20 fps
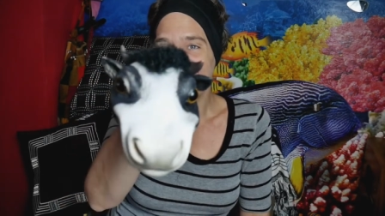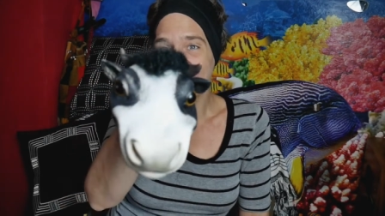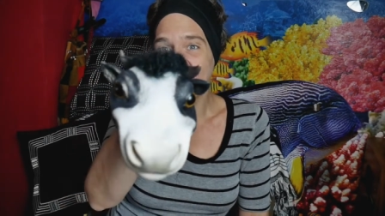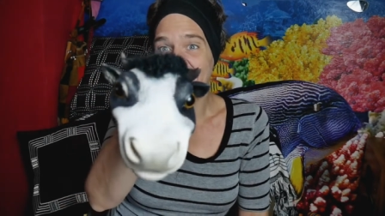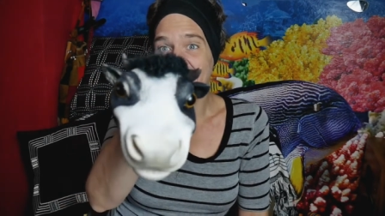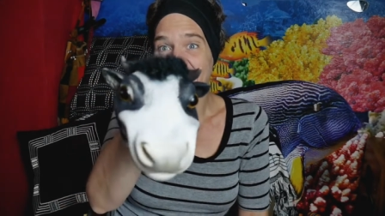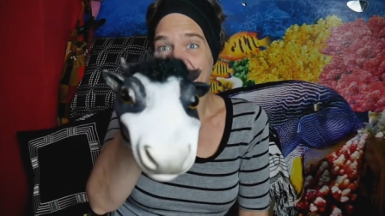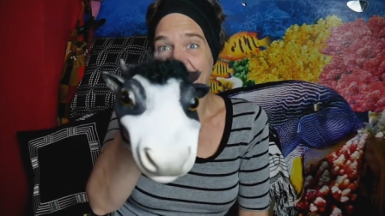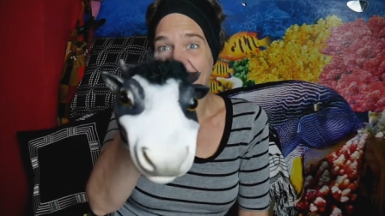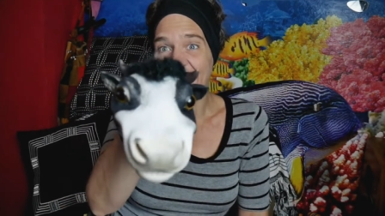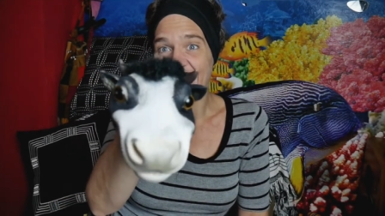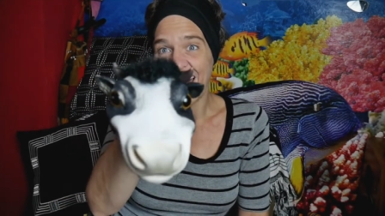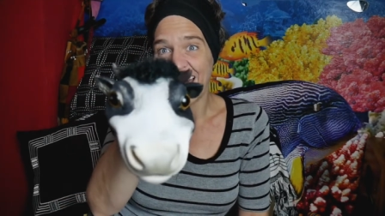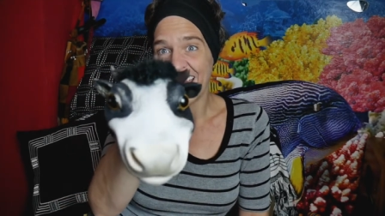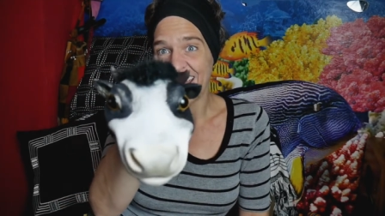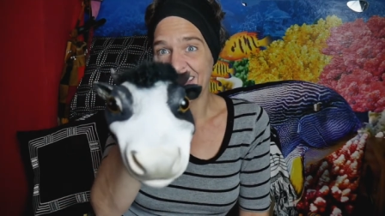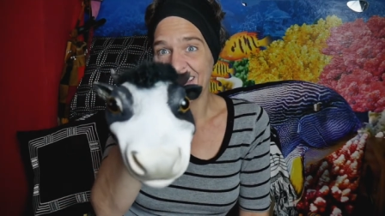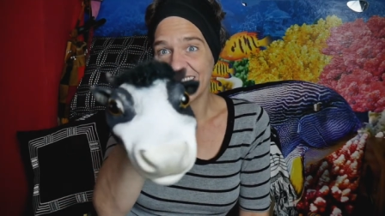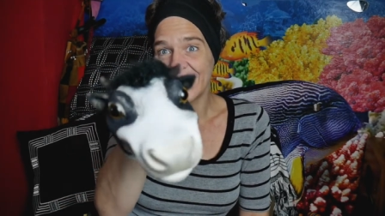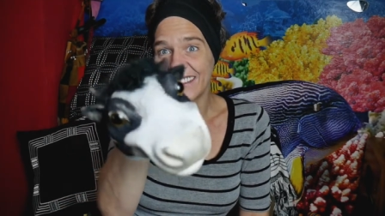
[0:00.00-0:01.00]
The
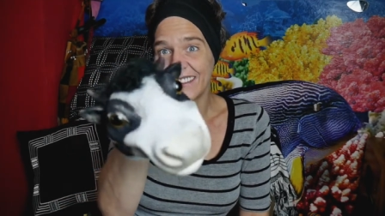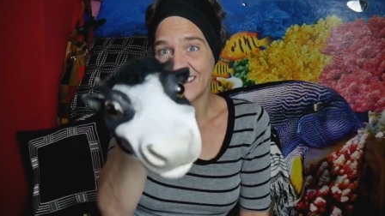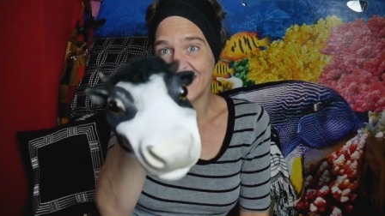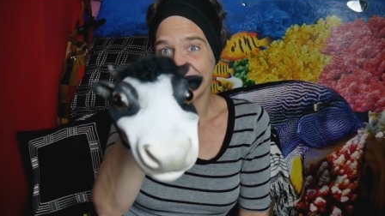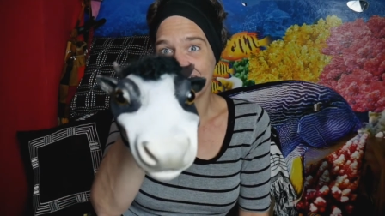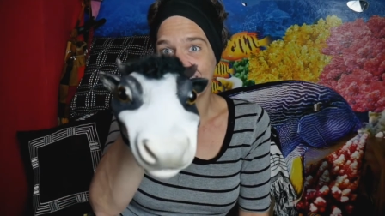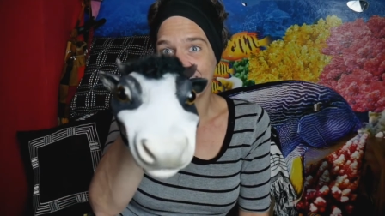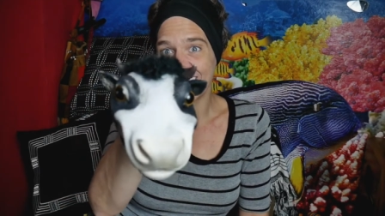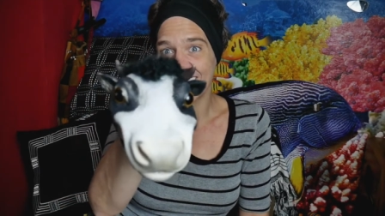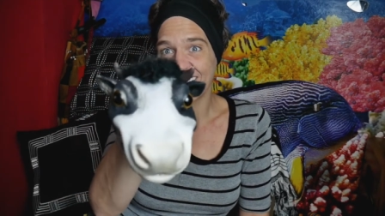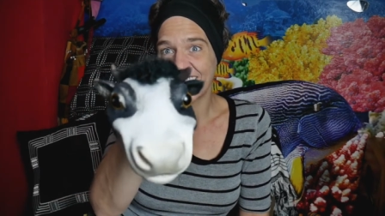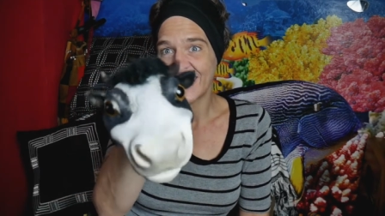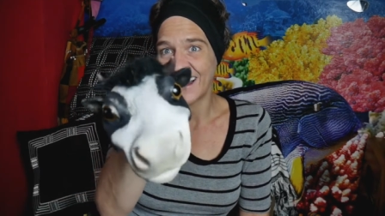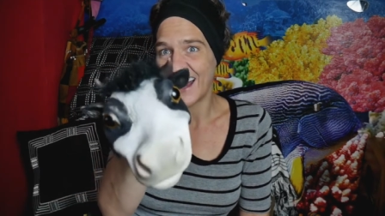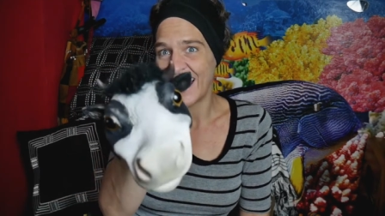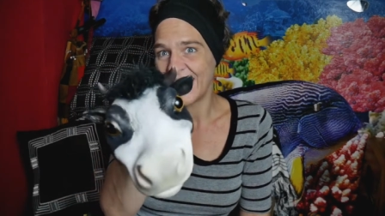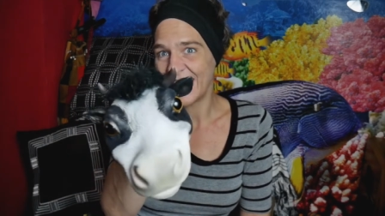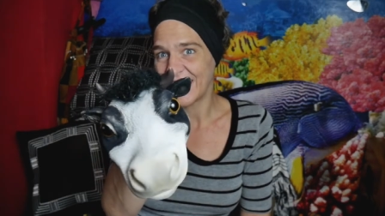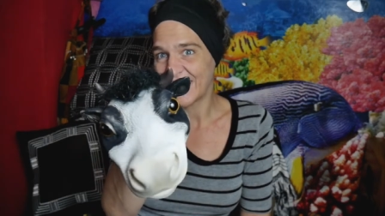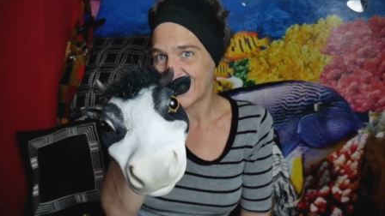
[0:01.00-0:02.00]
eyes, they're
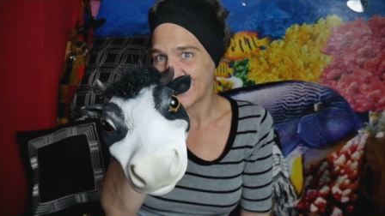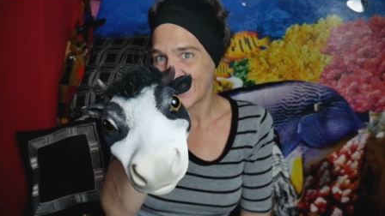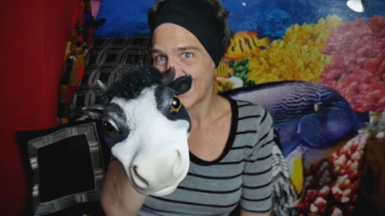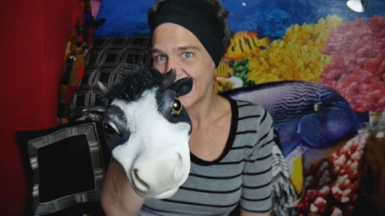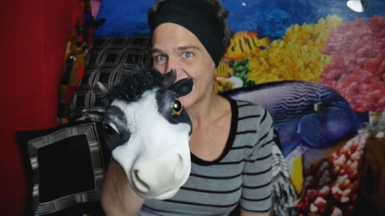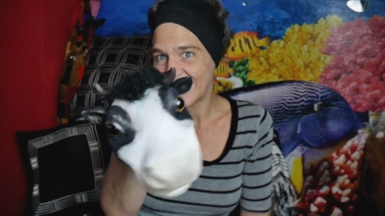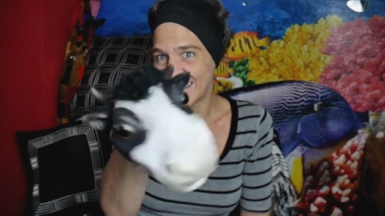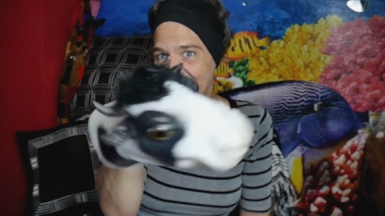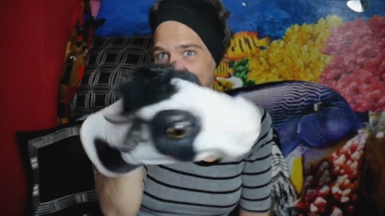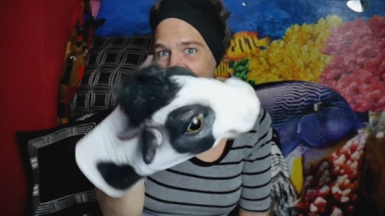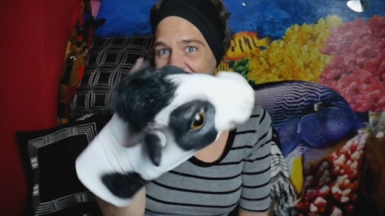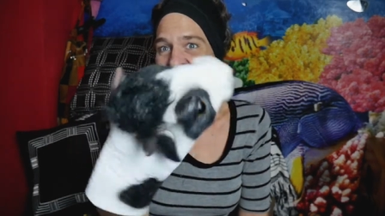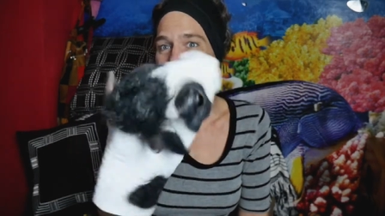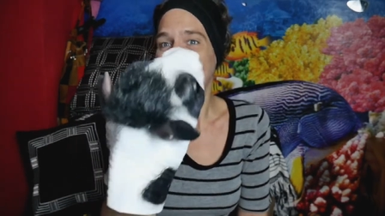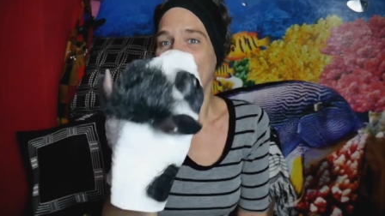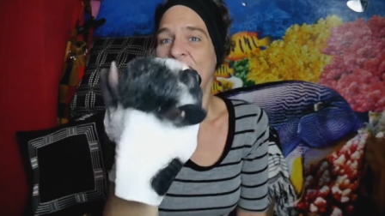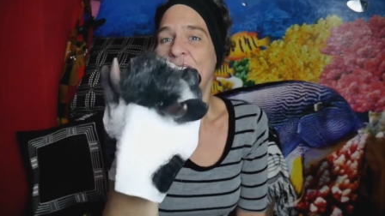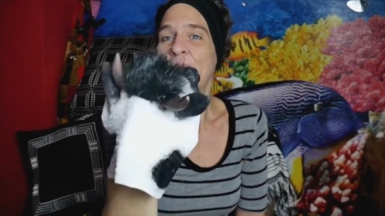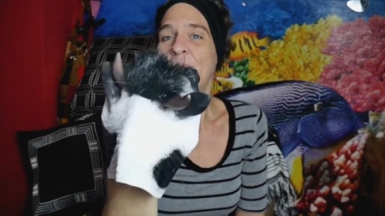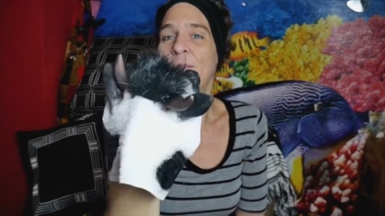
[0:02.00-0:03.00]
kind of crazy,
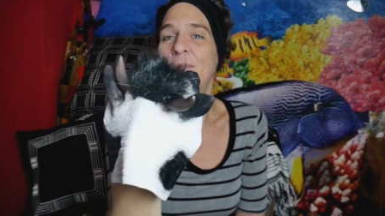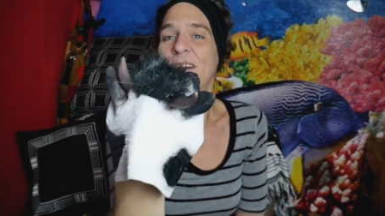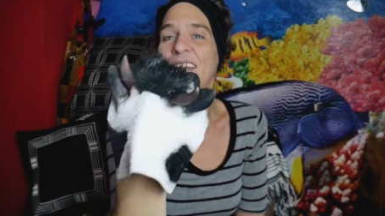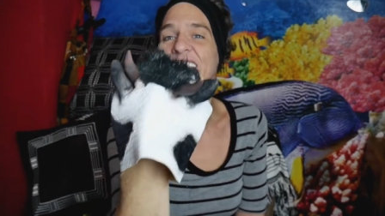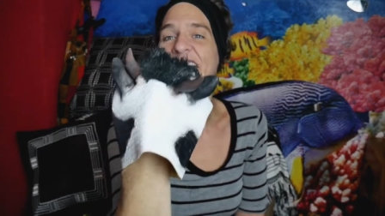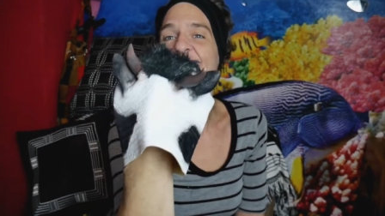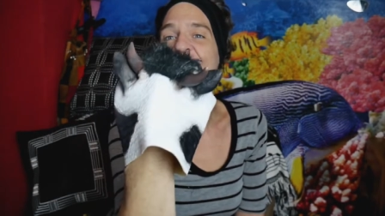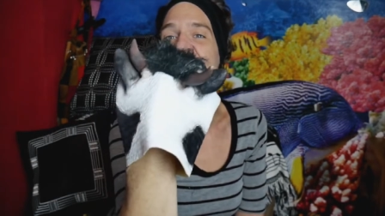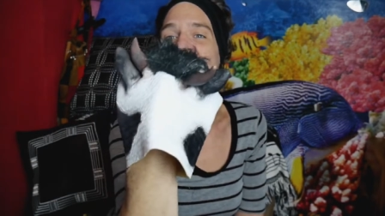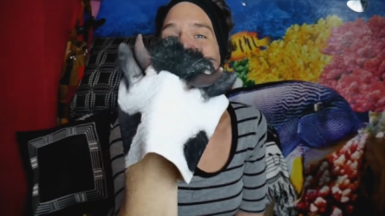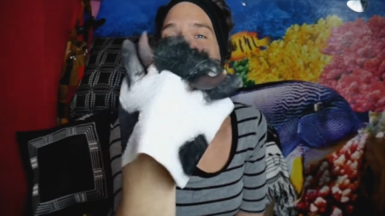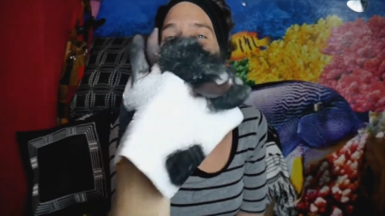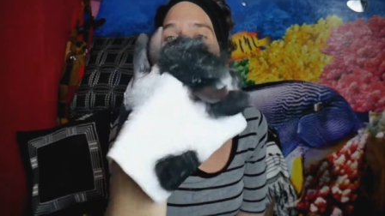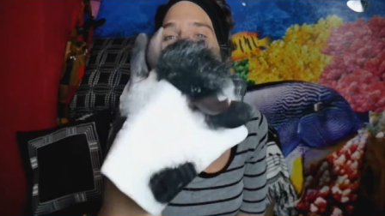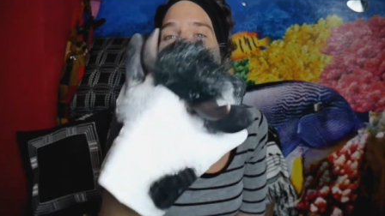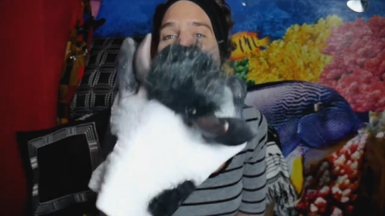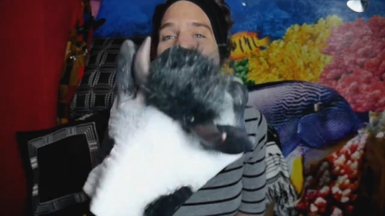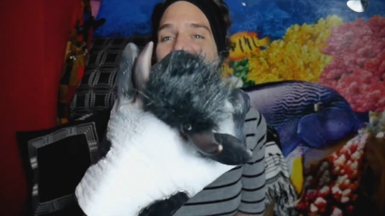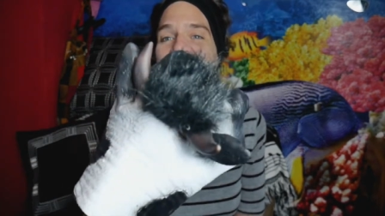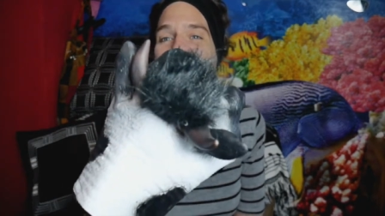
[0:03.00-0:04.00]
but it has
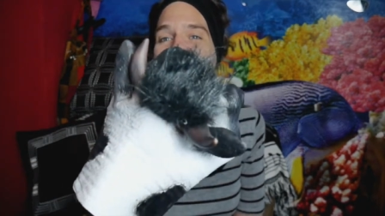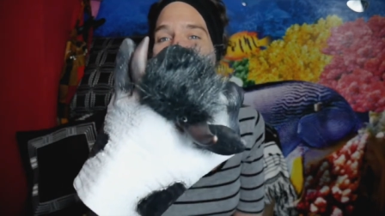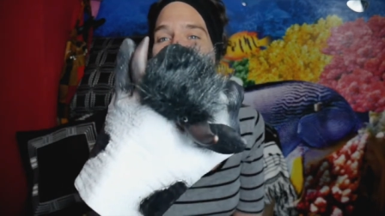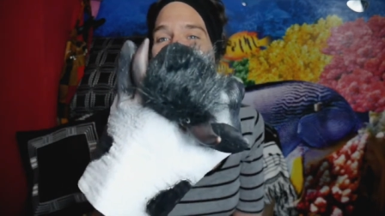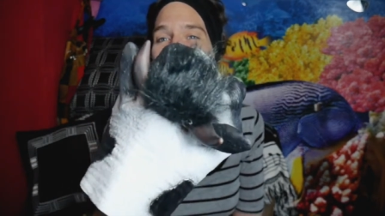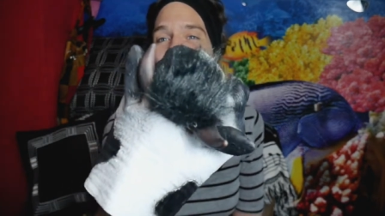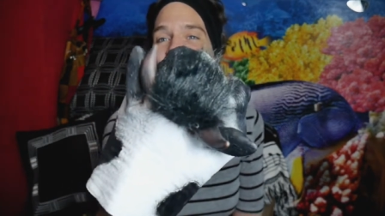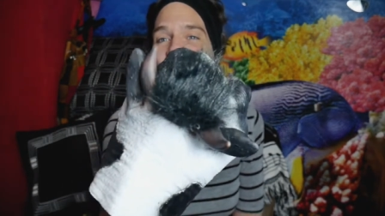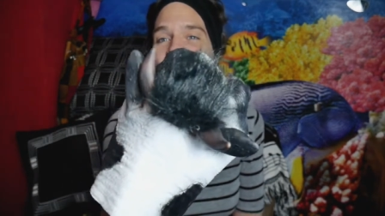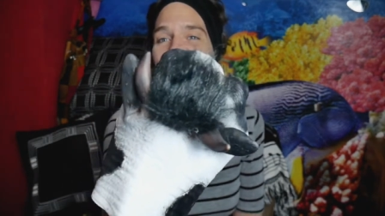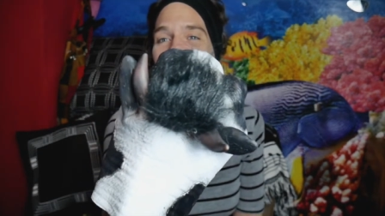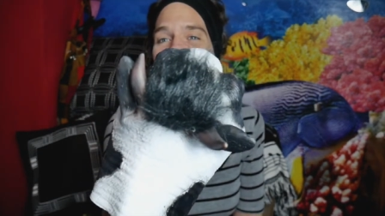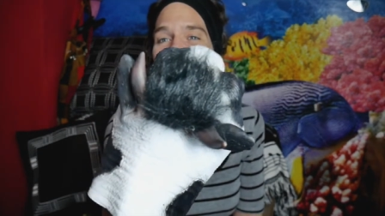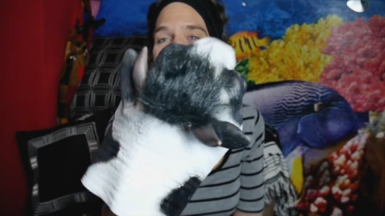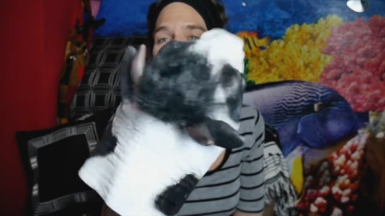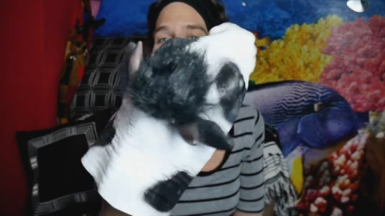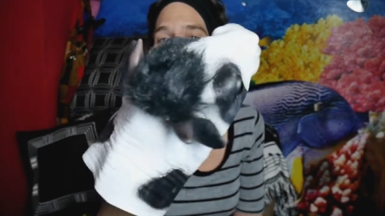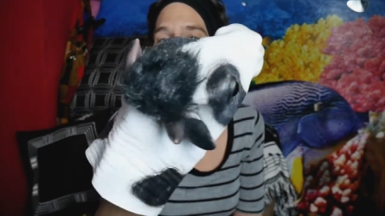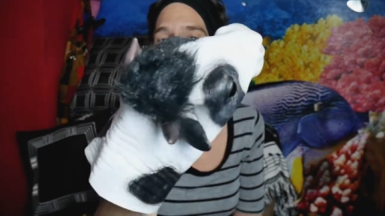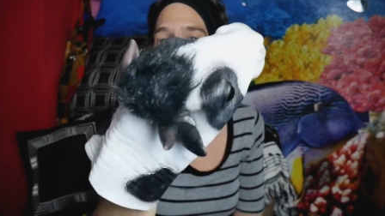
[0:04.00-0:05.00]
hair
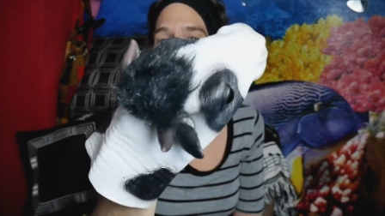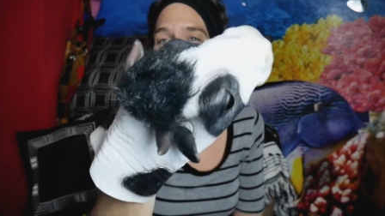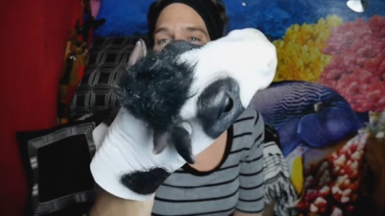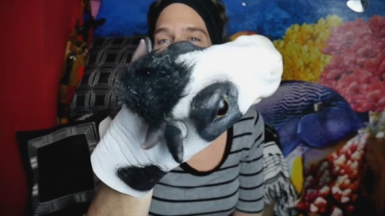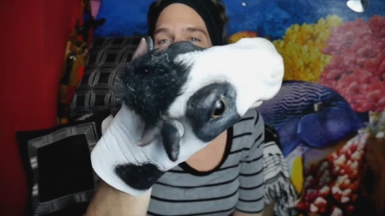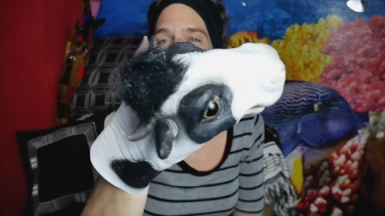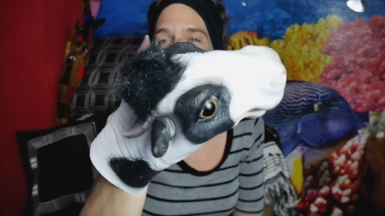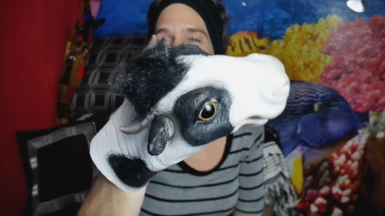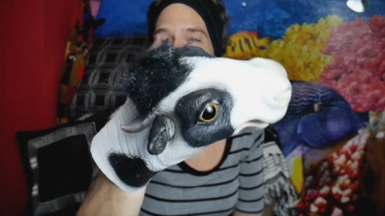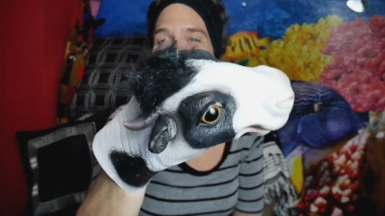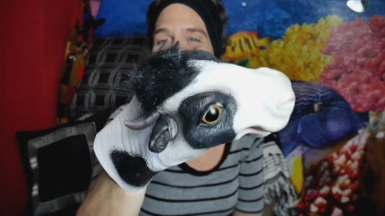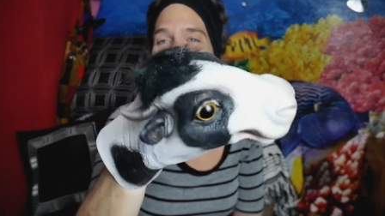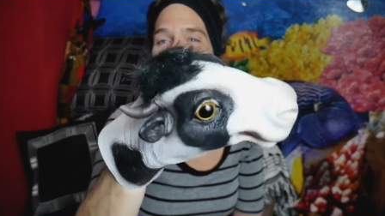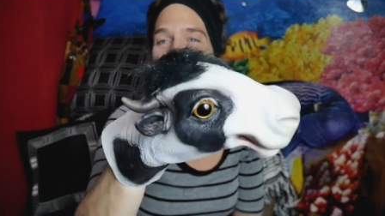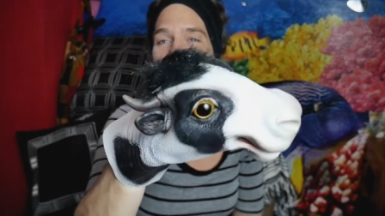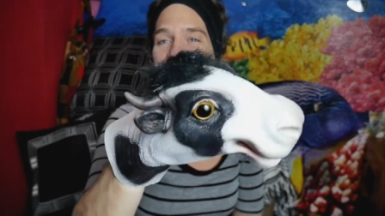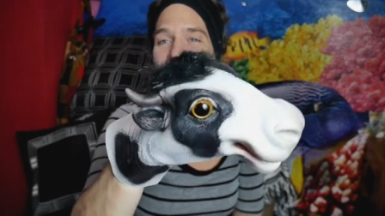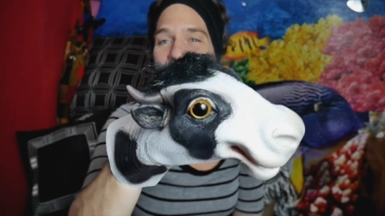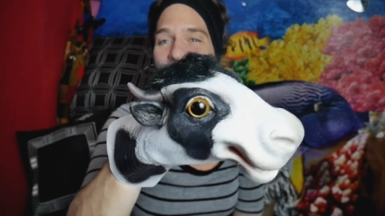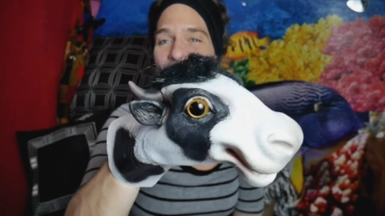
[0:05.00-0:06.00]
it has
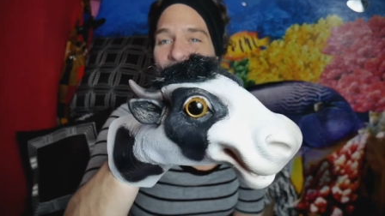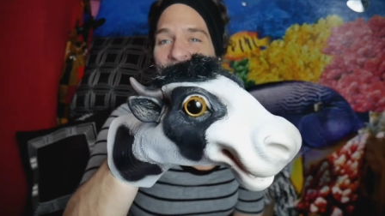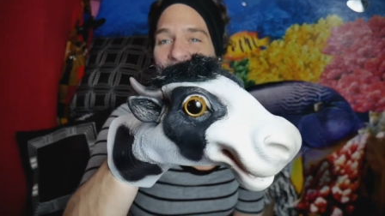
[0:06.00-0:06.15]
horns.